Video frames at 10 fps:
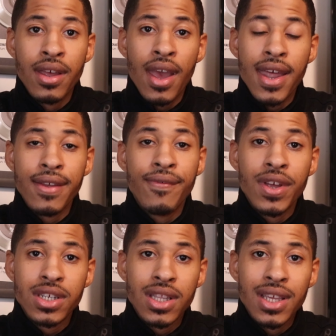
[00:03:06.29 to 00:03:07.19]
and
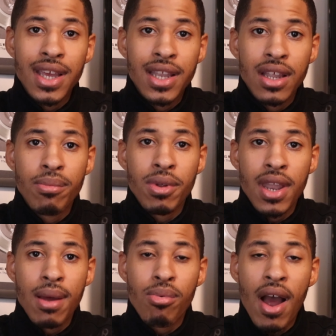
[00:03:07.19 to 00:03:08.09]
eventually end up in
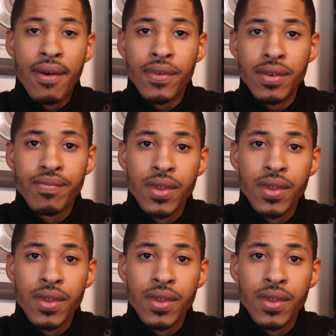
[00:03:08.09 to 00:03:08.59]
net profit.